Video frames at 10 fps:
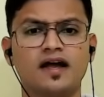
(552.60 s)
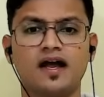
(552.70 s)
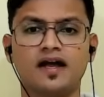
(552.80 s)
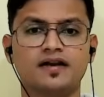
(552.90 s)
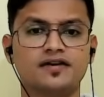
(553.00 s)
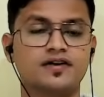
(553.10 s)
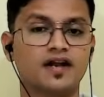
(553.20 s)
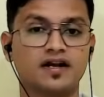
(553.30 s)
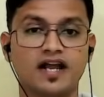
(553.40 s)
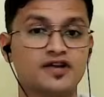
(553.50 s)
and
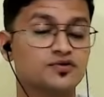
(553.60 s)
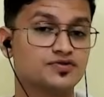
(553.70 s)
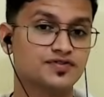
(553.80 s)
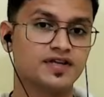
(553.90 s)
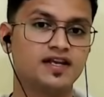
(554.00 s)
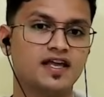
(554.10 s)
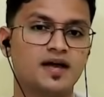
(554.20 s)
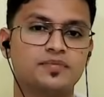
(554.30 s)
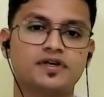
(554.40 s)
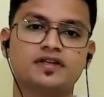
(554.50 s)
client was really
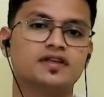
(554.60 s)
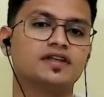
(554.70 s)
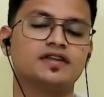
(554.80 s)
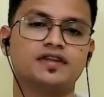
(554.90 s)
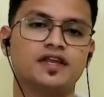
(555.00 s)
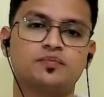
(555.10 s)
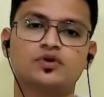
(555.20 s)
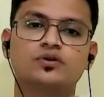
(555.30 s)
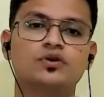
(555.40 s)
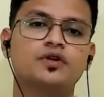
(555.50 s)
happy. They
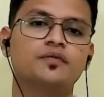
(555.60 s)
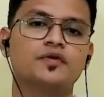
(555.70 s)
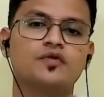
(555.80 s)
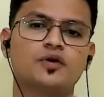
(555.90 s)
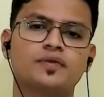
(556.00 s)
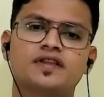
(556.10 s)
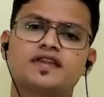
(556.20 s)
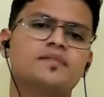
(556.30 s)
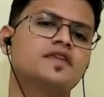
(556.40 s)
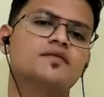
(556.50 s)
put good review for me.
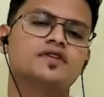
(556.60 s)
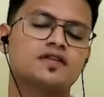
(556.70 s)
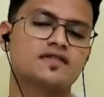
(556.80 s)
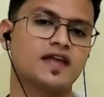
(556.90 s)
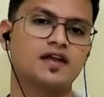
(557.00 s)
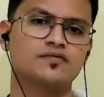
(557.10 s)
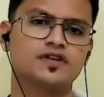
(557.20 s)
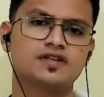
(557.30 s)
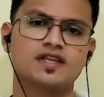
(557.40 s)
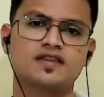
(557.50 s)
Same thing with the second
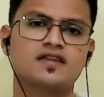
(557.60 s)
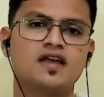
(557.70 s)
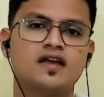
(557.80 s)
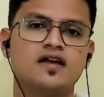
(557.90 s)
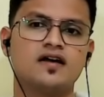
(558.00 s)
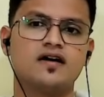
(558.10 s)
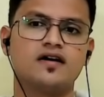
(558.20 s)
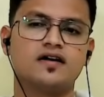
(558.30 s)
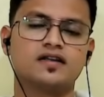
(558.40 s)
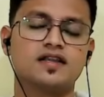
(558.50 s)
one. Since
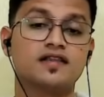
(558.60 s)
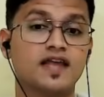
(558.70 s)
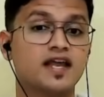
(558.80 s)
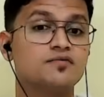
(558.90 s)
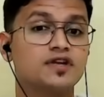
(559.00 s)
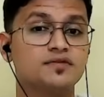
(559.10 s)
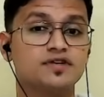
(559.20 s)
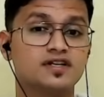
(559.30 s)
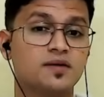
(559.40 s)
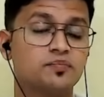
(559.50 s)
the second one
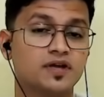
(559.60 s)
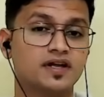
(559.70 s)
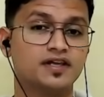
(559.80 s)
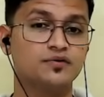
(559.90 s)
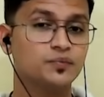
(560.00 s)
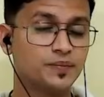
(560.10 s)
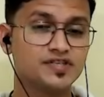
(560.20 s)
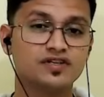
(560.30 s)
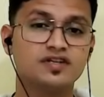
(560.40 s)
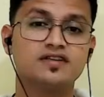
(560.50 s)
even
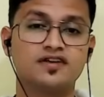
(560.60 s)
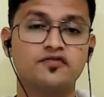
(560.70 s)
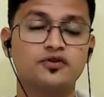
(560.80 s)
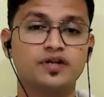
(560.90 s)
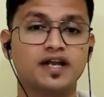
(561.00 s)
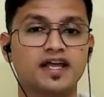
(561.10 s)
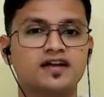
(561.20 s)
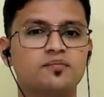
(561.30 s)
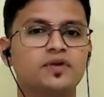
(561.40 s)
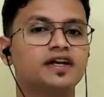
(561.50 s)
mentioned in the review that I
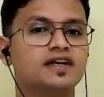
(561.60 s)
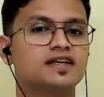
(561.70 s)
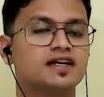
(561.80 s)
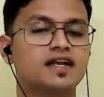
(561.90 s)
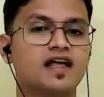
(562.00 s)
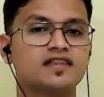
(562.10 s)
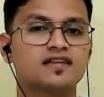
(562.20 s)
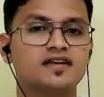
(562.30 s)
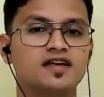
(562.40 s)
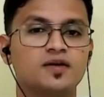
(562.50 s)
completed that
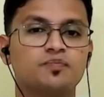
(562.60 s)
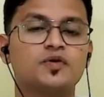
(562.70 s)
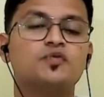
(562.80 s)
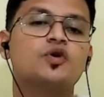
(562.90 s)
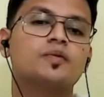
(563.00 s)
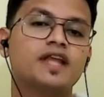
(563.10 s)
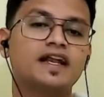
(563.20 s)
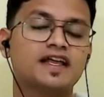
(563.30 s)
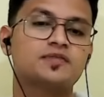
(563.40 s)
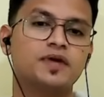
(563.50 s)
task before
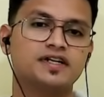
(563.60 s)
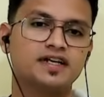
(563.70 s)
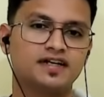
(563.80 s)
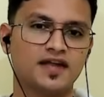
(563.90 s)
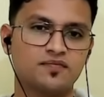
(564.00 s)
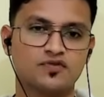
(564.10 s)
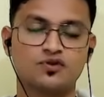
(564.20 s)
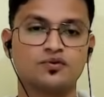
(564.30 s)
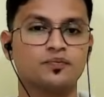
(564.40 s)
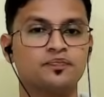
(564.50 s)
that expected time.
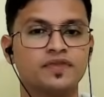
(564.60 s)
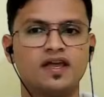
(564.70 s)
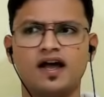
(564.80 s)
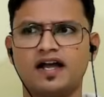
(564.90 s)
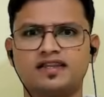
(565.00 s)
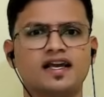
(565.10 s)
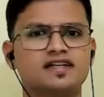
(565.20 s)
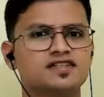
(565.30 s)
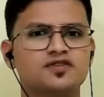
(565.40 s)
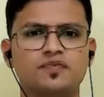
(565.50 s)
So I think
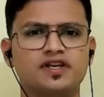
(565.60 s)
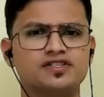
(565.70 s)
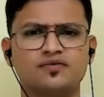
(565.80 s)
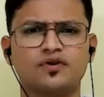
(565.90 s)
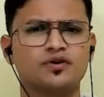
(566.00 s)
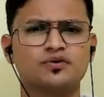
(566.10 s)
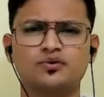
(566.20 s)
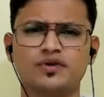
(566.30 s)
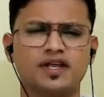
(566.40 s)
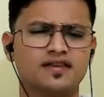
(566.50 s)
I just finished in 1 or
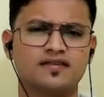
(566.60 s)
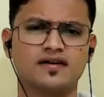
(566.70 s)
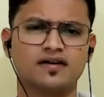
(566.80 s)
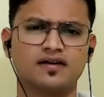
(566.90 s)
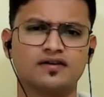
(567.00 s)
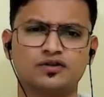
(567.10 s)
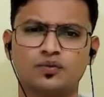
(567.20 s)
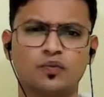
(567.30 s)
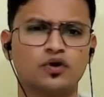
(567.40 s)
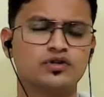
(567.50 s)
2 days,
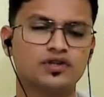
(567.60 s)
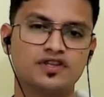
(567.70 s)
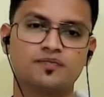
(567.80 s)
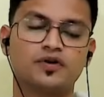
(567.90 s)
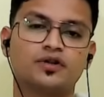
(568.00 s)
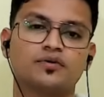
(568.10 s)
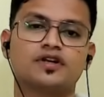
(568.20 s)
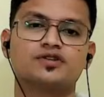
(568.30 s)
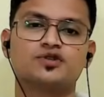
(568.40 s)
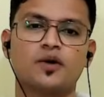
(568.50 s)
both these
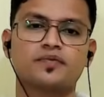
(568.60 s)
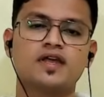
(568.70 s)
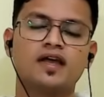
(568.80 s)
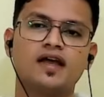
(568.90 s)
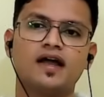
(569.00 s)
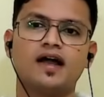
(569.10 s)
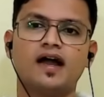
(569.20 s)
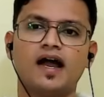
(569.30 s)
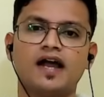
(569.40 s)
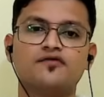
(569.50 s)
particular jobs.
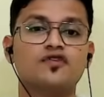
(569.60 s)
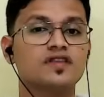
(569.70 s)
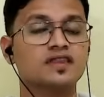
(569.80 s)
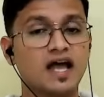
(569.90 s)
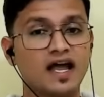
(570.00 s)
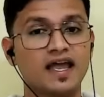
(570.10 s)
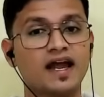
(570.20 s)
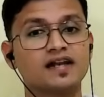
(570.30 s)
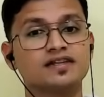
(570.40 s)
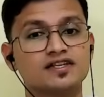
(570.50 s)
And once I
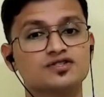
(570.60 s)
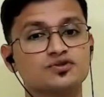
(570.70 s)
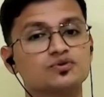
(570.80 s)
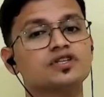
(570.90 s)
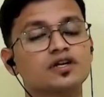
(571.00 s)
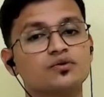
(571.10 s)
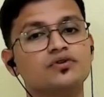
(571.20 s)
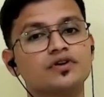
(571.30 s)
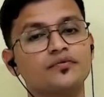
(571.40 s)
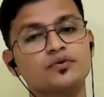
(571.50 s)
had these 2-3
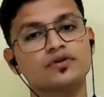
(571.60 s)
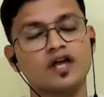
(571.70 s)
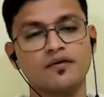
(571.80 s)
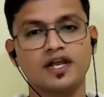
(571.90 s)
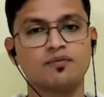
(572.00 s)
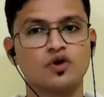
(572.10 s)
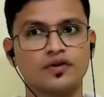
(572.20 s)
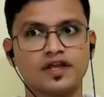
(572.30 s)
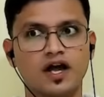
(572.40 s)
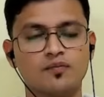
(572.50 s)
good reviews available
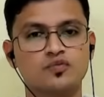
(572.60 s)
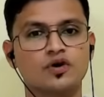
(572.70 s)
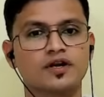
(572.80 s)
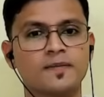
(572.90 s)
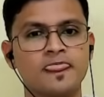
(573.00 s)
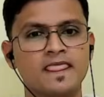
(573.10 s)
on the Upwork,